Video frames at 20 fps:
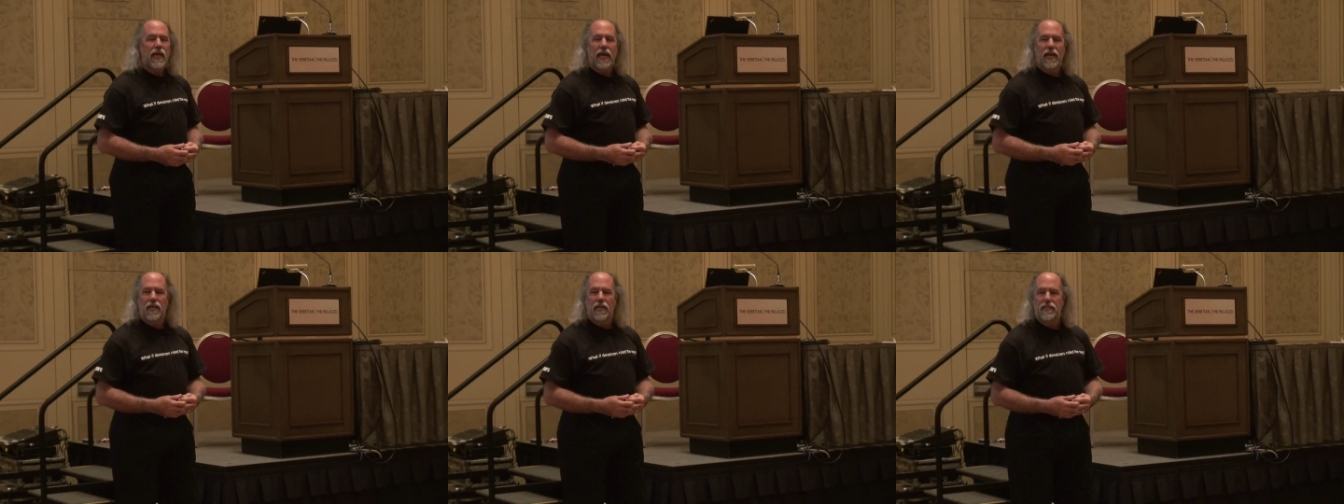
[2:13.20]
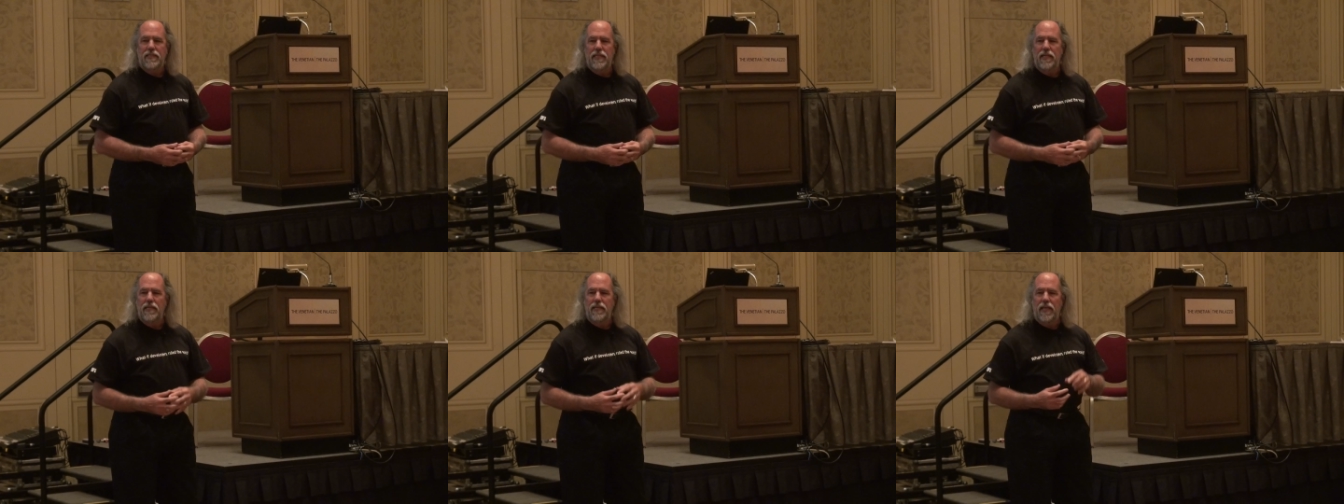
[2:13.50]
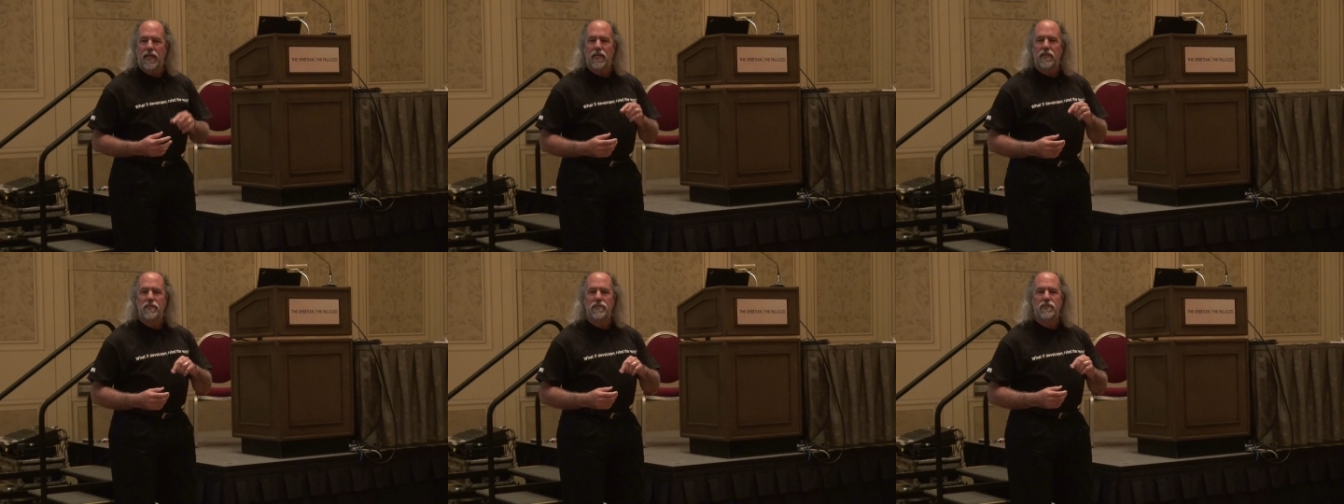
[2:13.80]
And
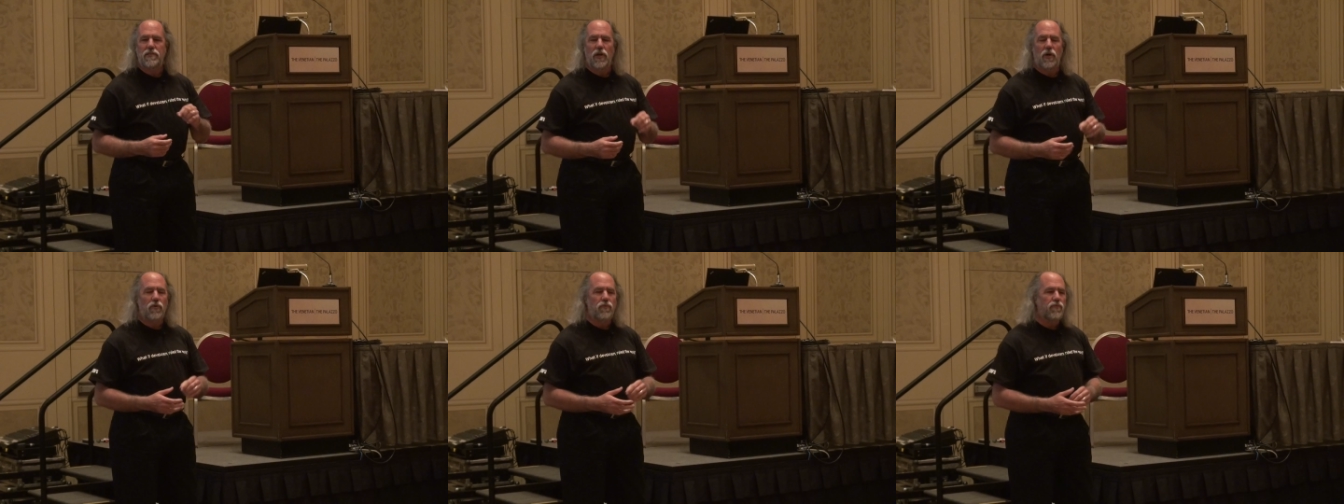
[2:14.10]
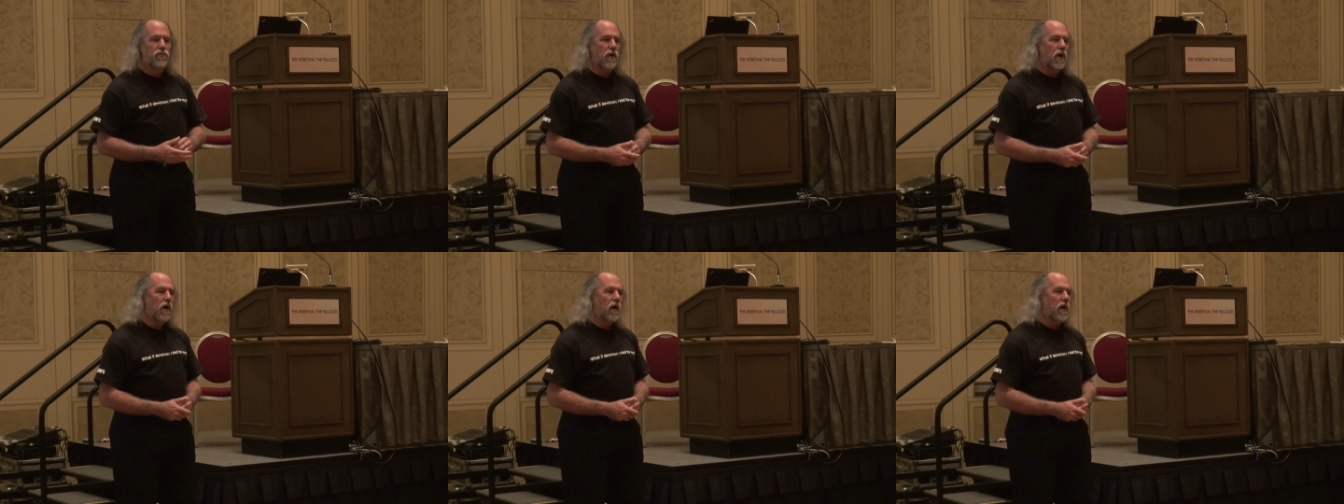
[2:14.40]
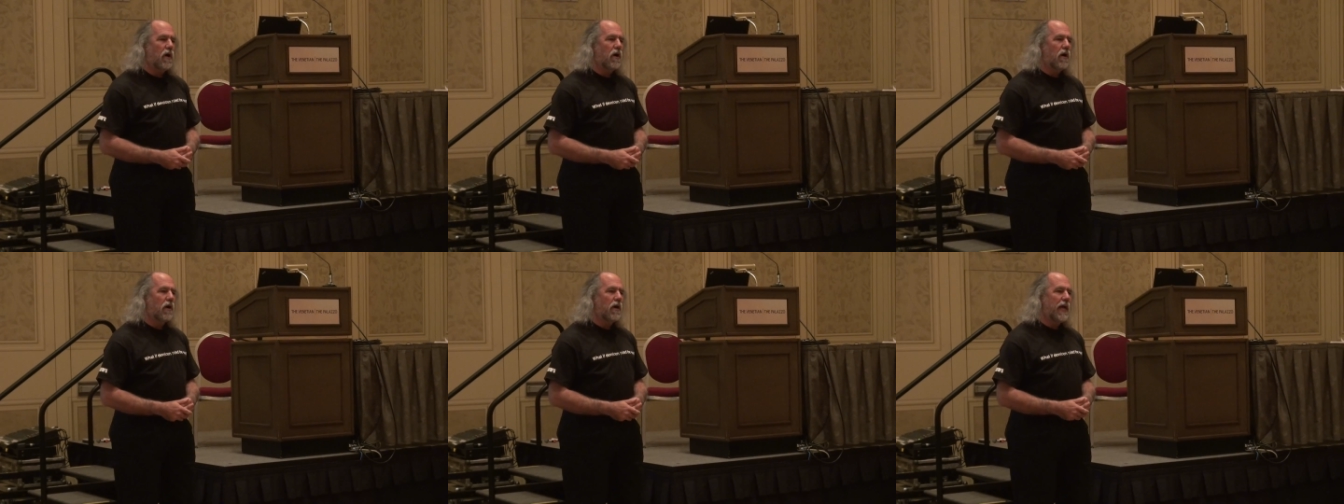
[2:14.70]
indeed,
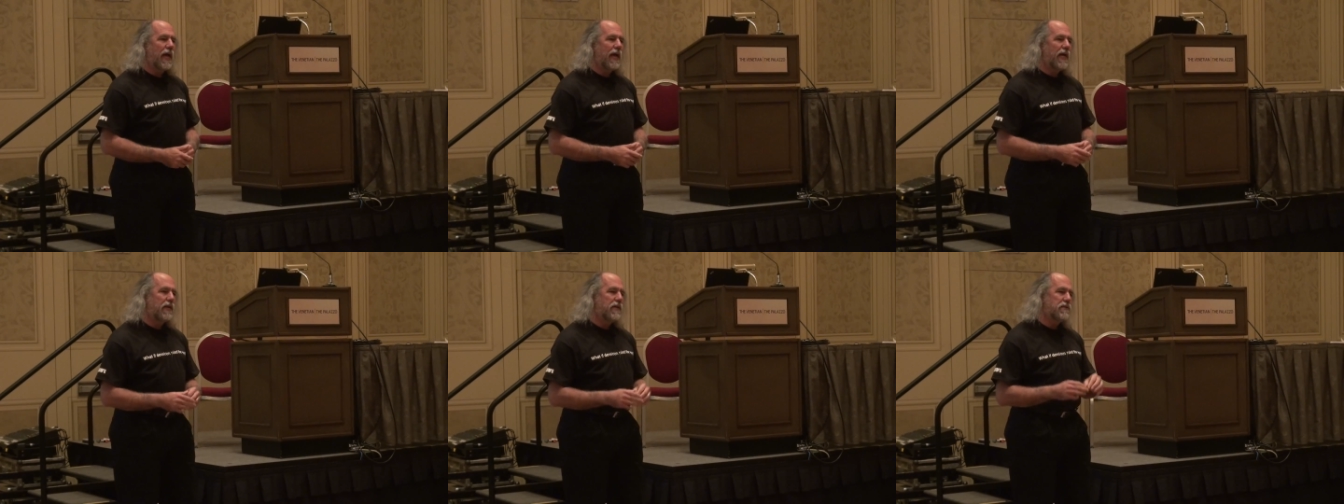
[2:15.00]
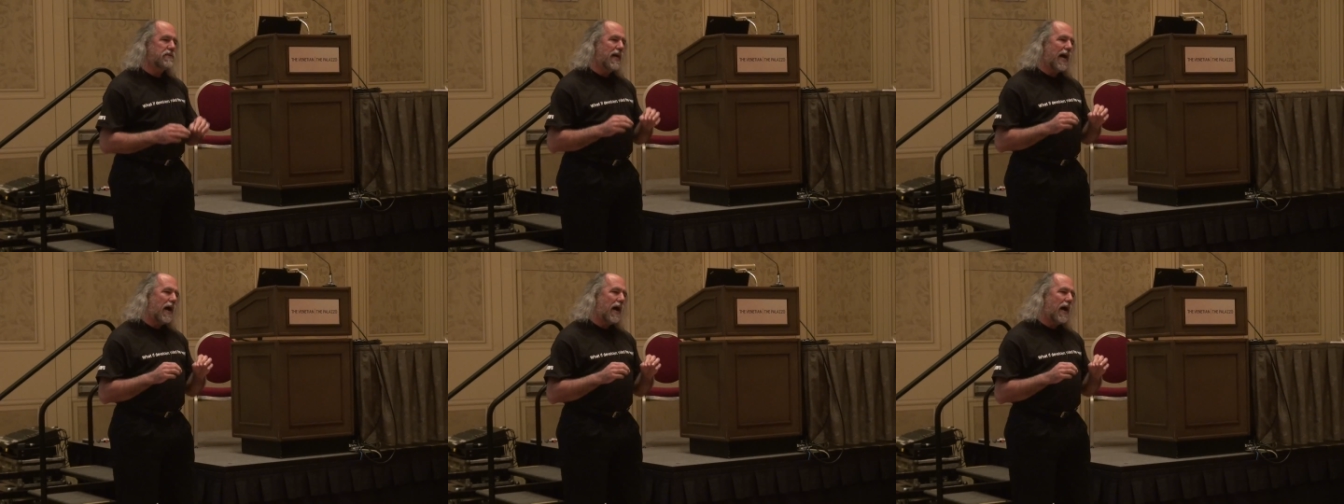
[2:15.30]
insofar as